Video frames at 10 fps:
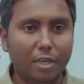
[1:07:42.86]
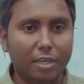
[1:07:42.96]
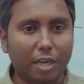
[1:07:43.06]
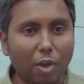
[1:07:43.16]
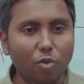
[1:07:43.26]

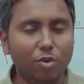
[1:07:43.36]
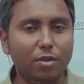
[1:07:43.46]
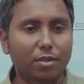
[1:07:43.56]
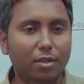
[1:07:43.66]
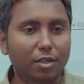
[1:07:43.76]
Now,
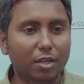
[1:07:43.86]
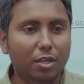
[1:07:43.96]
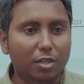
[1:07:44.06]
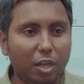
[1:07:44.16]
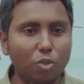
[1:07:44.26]

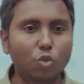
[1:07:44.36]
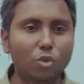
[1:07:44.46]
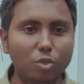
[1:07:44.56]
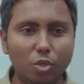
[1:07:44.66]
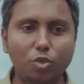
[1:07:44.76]
now you,
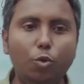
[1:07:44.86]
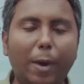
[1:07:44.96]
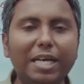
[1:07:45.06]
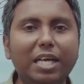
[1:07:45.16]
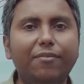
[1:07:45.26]
you, you
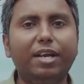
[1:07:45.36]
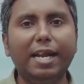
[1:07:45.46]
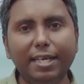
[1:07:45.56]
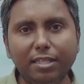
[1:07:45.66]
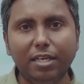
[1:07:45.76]
might have
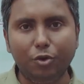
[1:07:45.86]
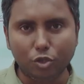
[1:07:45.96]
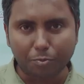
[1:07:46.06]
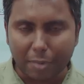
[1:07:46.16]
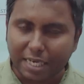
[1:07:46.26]
read in the
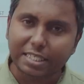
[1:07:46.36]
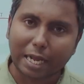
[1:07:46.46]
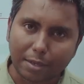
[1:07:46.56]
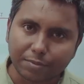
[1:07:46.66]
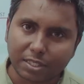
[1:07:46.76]
news many
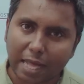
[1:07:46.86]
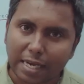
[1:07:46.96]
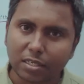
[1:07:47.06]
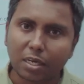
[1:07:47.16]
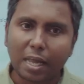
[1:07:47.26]
times
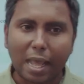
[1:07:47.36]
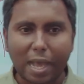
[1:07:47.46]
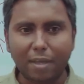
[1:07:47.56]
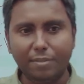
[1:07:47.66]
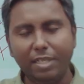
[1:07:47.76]
that
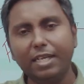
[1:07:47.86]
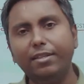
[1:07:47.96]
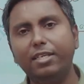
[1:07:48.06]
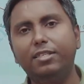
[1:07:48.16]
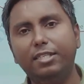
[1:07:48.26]
uh, this and
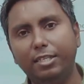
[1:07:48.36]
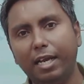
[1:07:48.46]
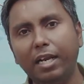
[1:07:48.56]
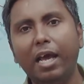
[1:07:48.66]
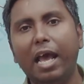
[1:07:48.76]
this
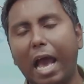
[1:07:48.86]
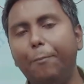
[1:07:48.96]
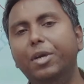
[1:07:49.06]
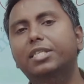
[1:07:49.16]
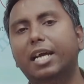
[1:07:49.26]
decision
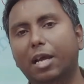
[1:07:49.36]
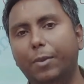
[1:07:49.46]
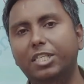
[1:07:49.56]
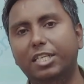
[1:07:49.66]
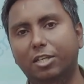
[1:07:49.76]
have been taken
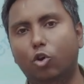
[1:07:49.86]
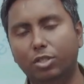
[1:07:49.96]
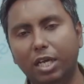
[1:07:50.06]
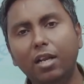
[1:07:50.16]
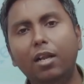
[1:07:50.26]
by GST
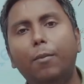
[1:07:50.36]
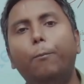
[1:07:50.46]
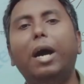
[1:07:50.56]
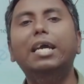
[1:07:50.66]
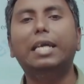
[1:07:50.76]
Council
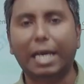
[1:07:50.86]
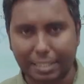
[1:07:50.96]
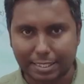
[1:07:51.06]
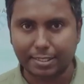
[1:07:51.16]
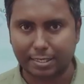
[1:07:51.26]
by
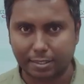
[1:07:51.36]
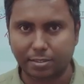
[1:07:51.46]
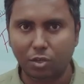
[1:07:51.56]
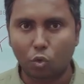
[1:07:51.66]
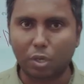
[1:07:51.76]
consensus.
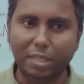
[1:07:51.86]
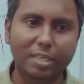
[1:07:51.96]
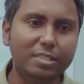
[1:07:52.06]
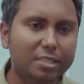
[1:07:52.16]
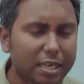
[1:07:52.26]
Okay,
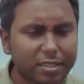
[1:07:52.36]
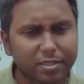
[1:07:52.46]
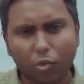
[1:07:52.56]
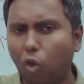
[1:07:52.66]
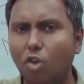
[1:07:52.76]
this is
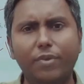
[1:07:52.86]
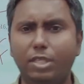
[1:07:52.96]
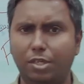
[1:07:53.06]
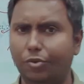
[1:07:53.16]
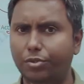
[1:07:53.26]
always
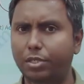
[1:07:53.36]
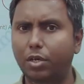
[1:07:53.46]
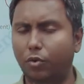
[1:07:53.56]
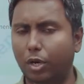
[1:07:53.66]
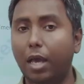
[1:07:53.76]
in use.
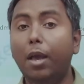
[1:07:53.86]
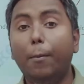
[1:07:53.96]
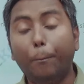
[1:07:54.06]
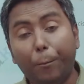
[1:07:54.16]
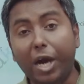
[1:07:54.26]
Okay,
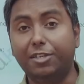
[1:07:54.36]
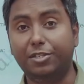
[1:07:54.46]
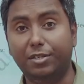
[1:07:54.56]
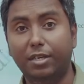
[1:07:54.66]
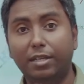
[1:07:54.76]
but
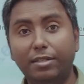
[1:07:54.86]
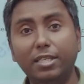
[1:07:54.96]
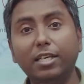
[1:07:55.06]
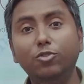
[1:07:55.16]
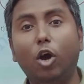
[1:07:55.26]
this
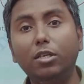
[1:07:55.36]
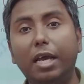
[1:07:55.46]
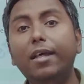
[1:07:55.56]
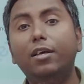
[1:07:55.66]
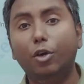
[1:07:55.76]
is not
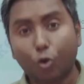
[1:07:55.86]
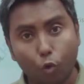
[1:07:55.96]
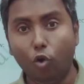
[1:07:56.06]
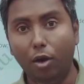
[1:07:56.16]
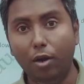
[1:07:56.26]
a rule.